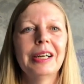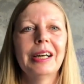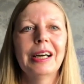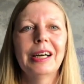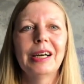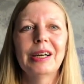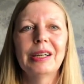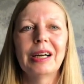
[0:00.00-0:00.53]

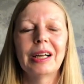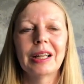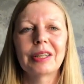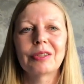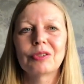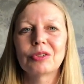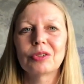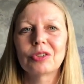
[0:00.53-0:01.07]

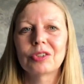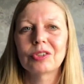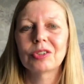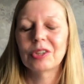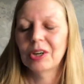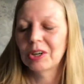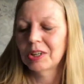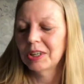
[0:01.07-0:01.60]
Alex Judge
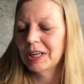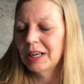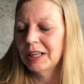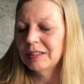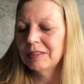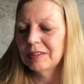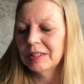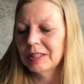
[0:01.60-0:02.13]

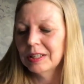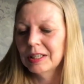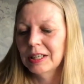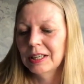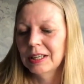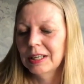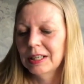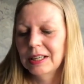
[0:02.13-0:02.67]
organised it.
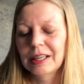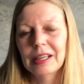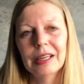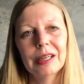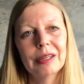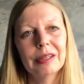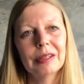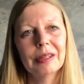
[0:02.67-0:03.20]

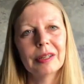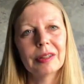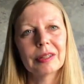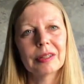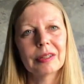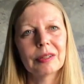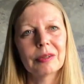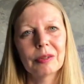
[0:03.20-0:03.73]
I
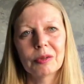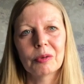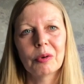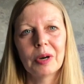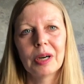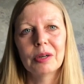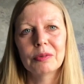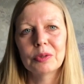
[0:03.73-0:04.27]
think there were
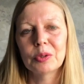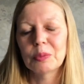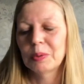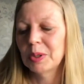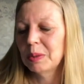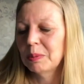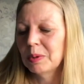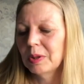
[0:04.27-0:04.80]
quite a few
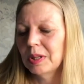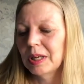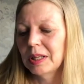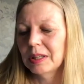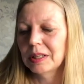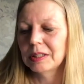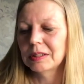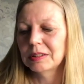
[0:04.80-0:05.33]
people there
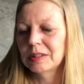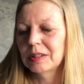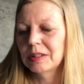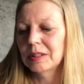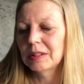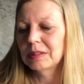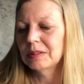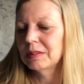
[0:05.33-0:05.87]
that
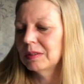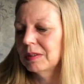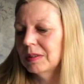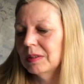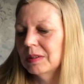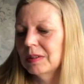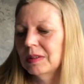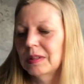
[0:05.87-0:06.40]

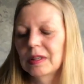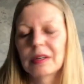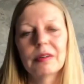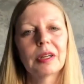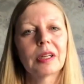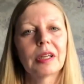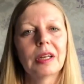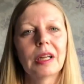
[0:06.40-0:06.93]
I
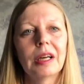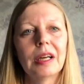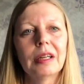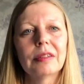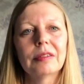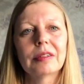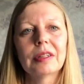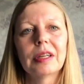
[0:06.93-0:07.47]

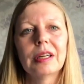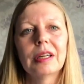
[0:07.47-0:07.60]
recognised.